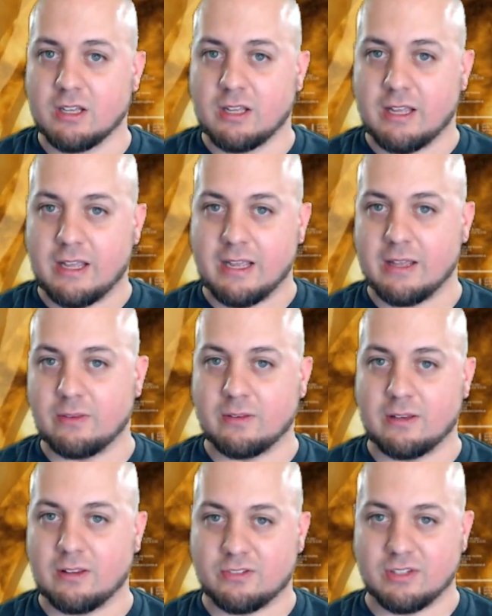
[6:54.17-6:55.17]
in
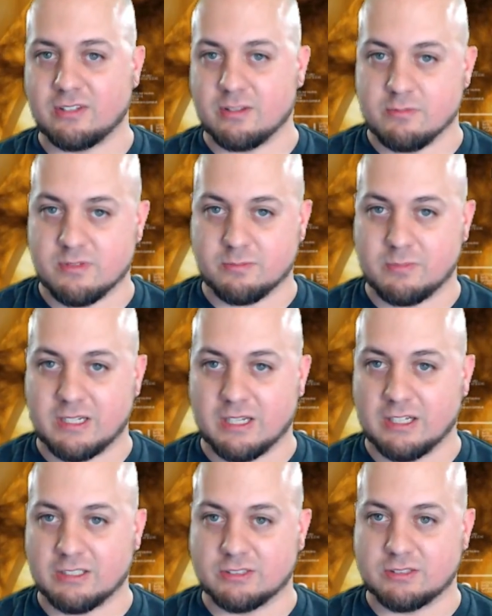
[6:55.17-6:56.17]
the systems
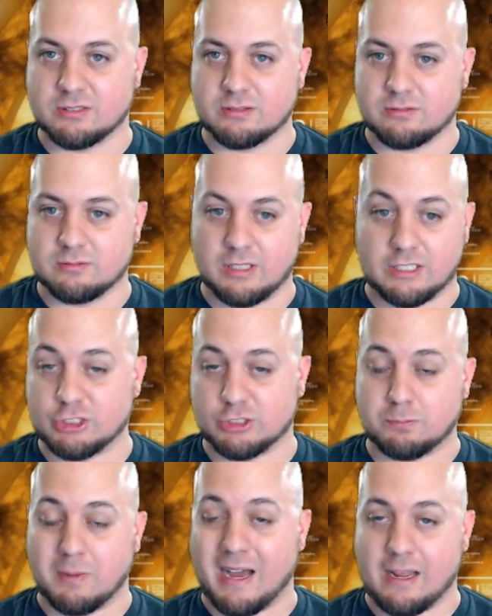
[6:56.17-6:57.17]
because they just
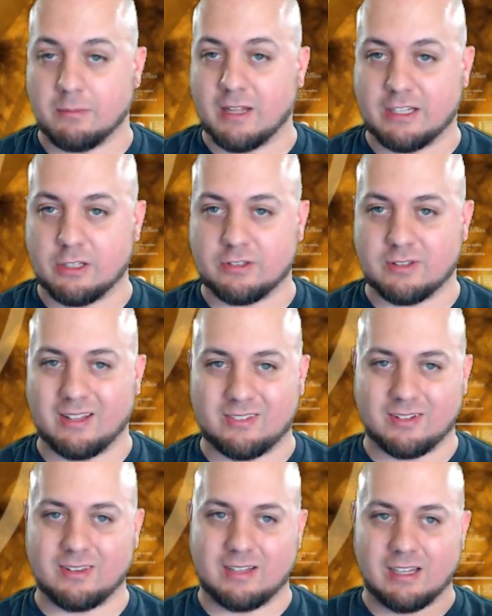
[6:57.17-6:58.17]
buy them. Like it's
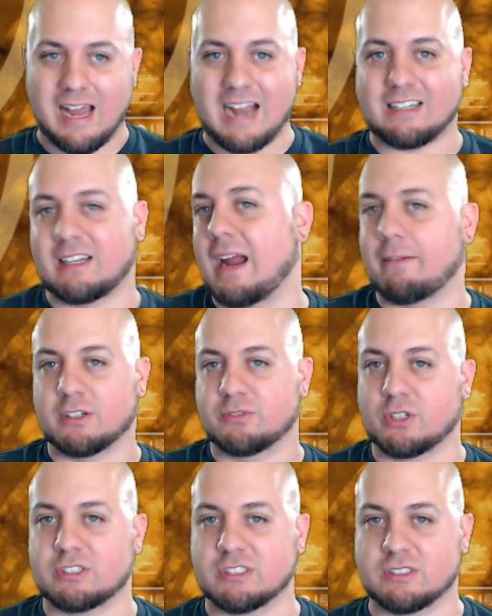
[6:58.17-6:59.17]
the galactic average
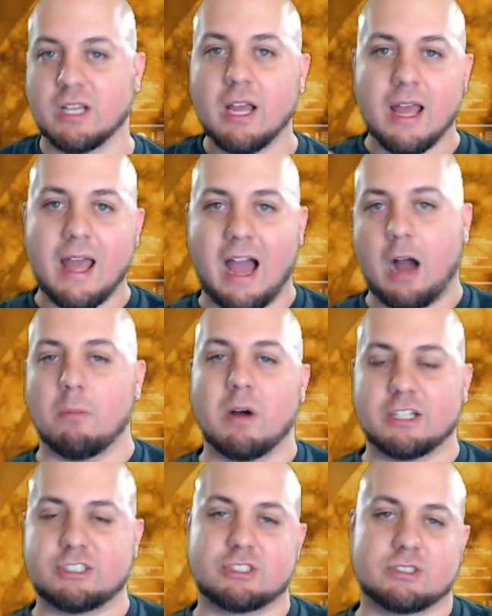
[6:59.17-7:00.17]
versus how
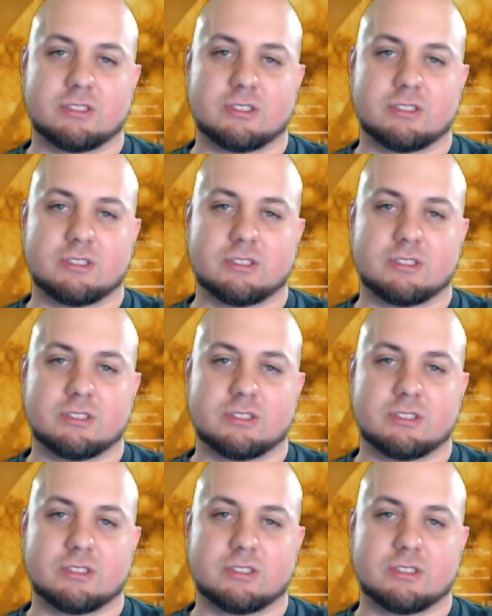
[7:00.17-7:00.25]
much